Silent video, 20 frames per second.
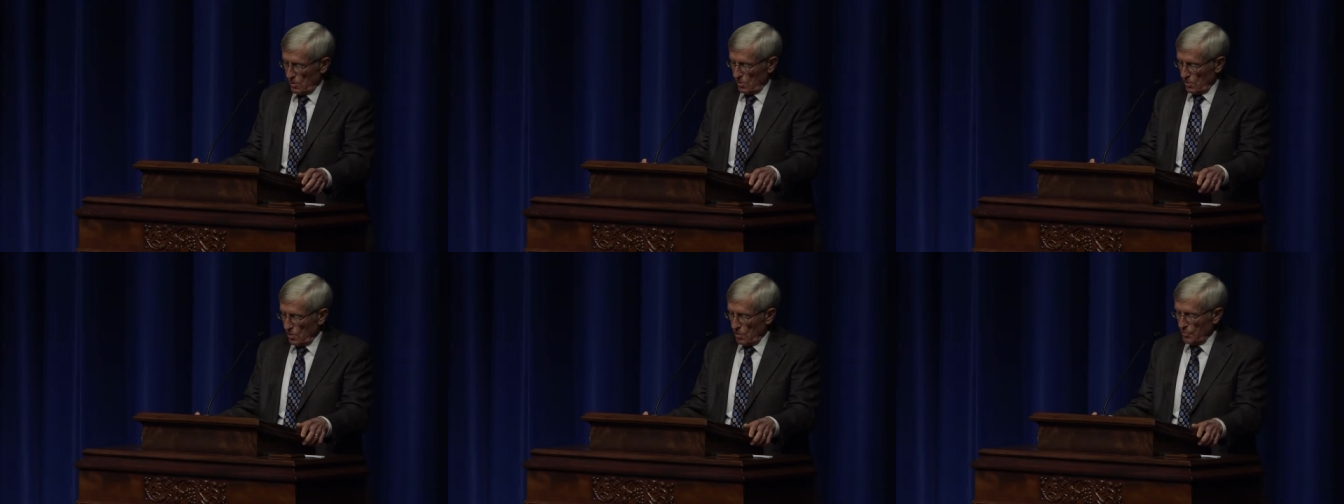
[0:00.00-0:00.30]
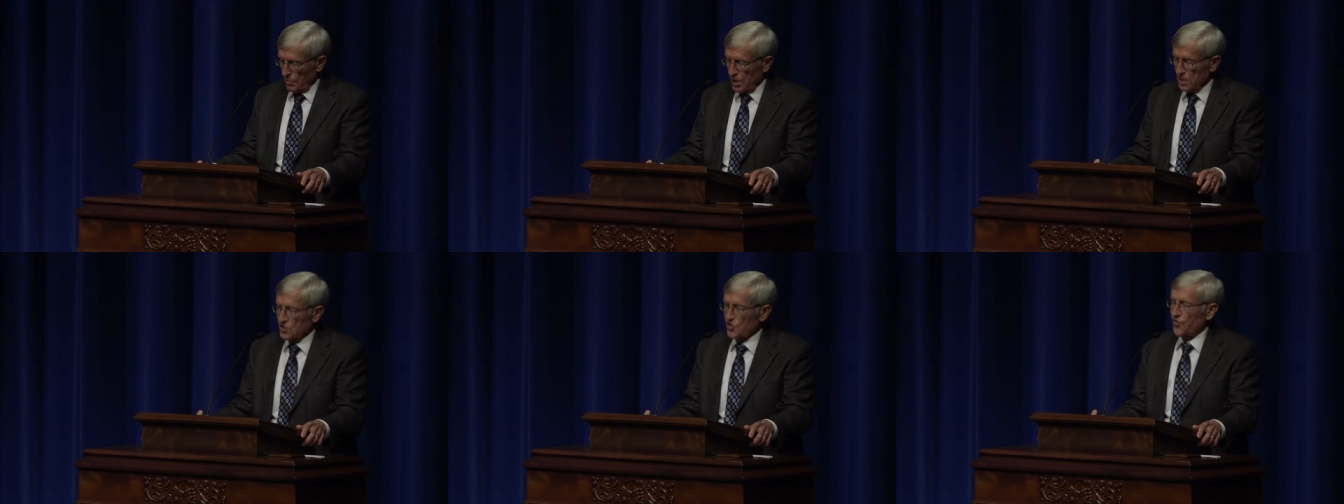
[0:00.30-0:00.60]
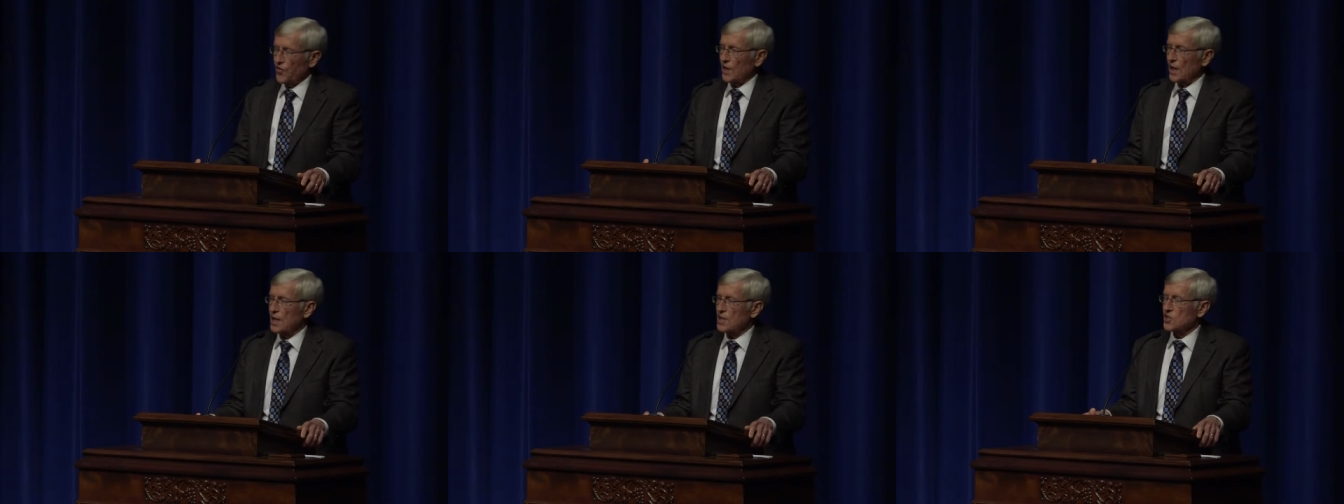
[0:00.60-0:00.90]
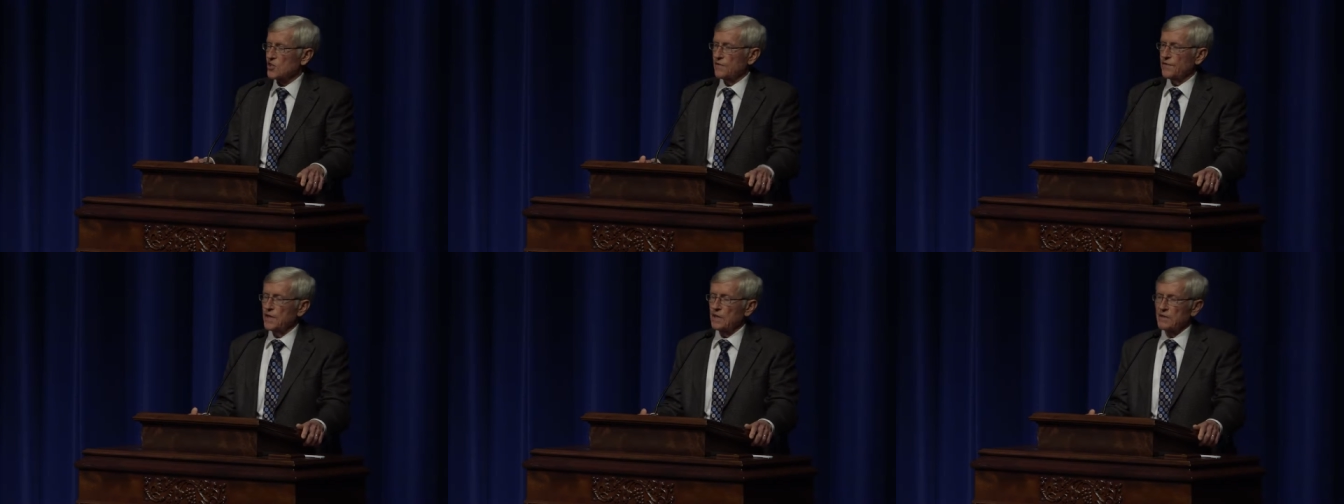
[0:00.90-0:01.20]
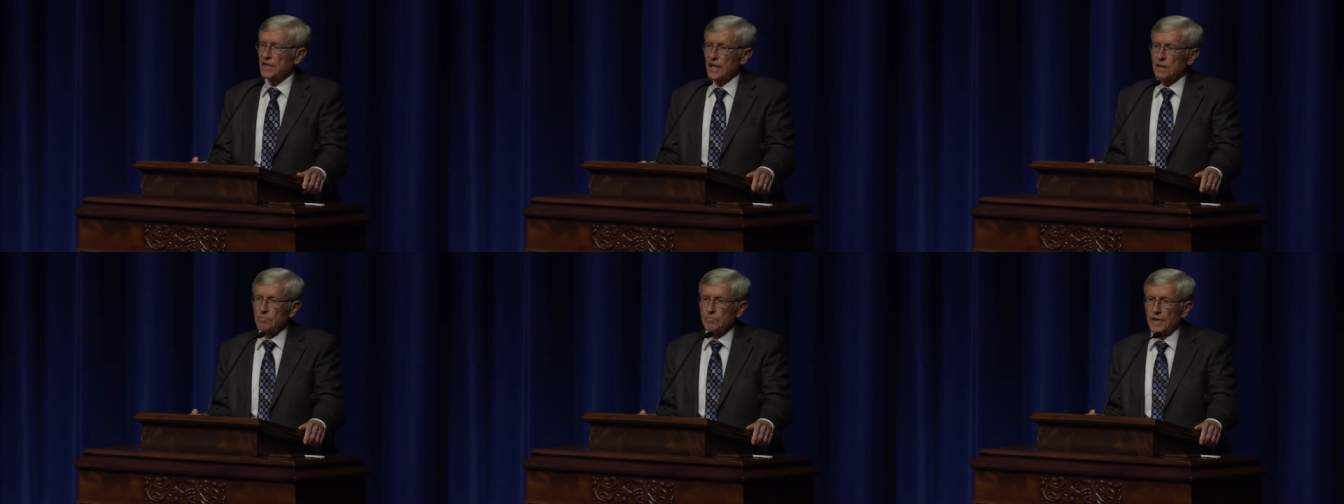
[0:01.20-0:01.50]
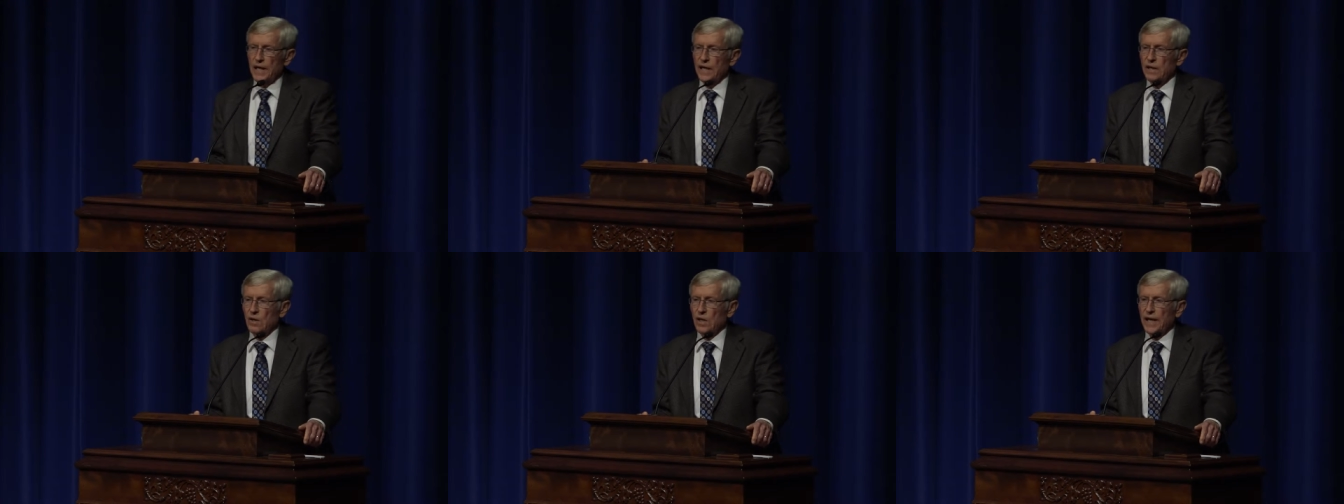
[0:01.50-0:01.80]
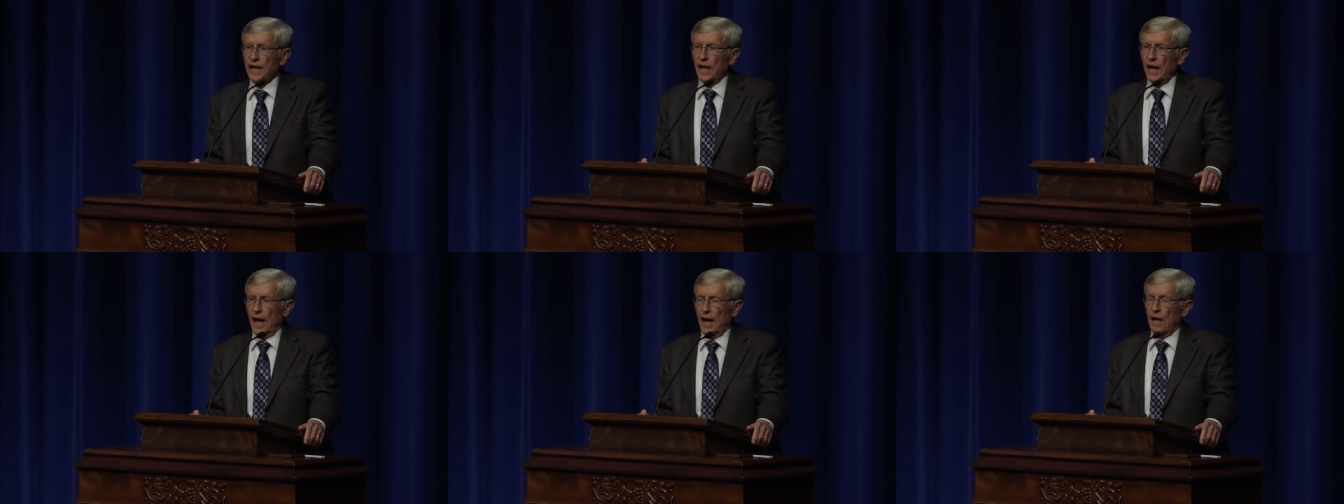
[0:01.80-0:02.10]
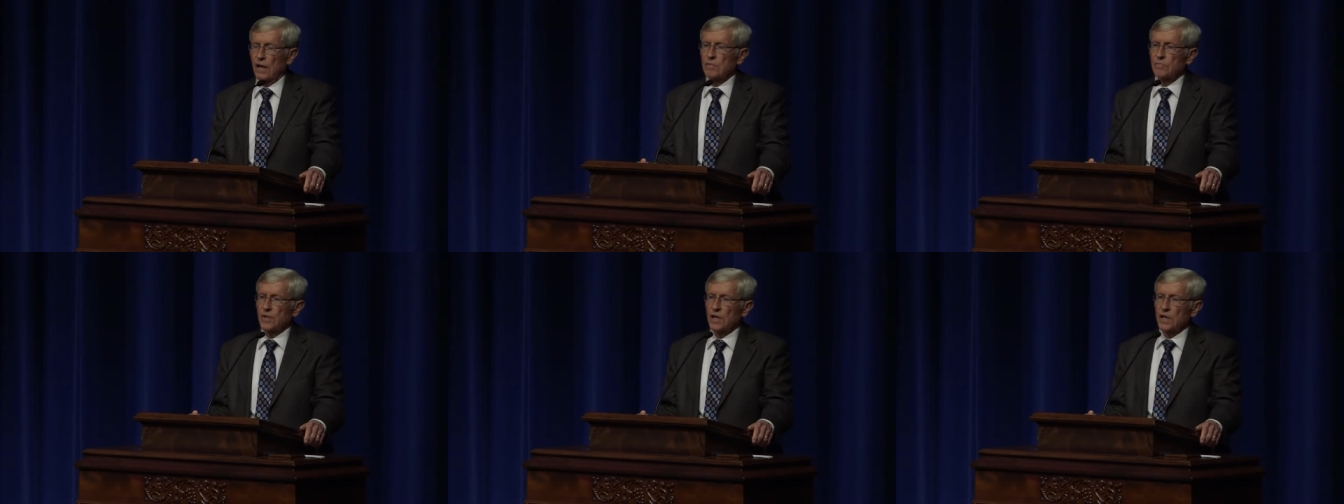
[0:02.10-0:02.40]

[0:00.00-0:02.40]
Earl Butz philosophy of get big or get out,